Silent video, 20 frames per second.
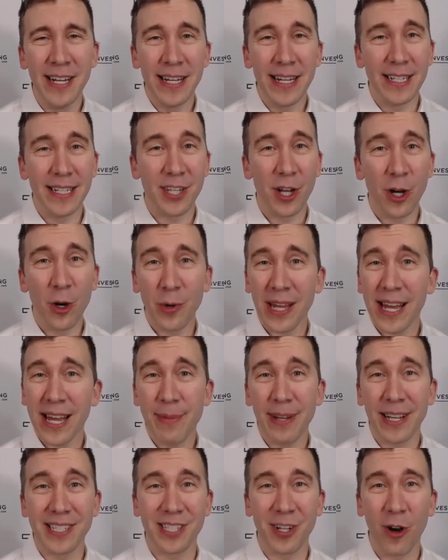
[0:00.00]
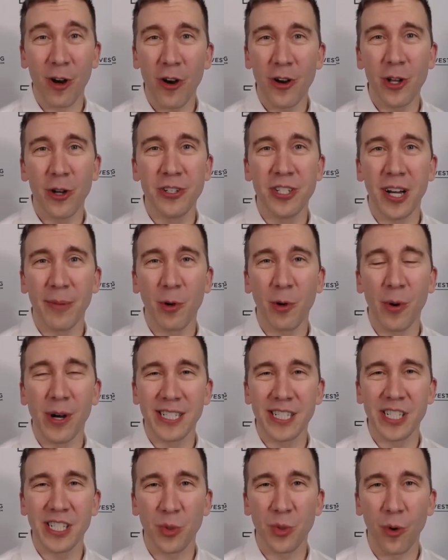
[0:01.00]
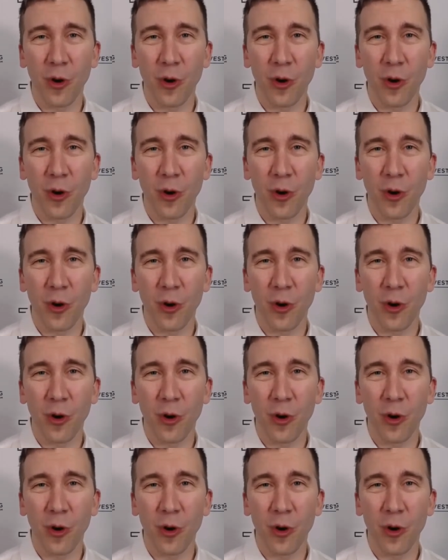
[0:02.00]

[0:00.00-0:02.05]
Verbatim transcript: It's okay because there are no dumb questions.